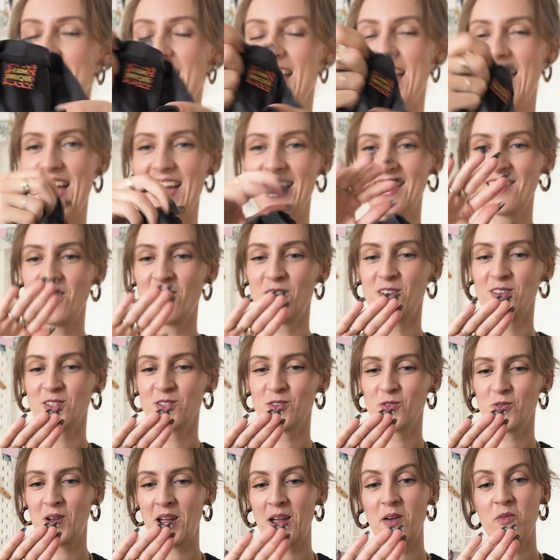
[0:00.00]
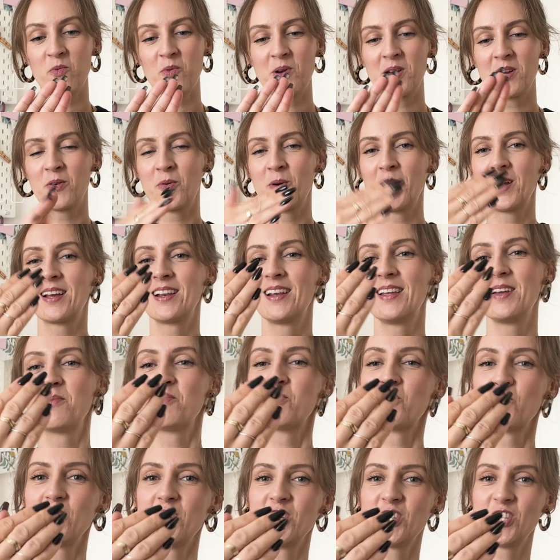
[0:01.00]
And also, can we quickly
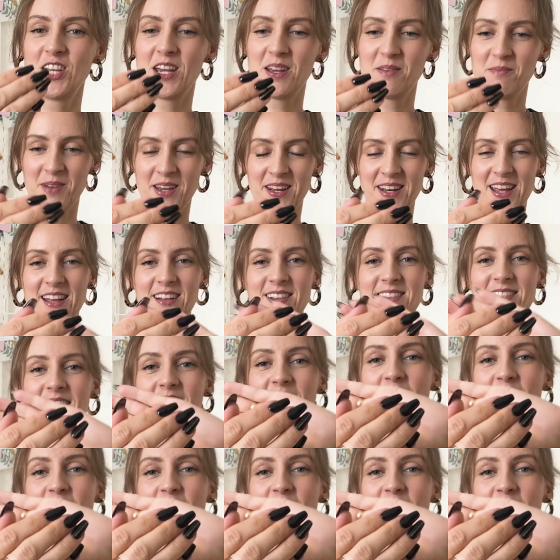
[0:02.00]
appreciate my nails?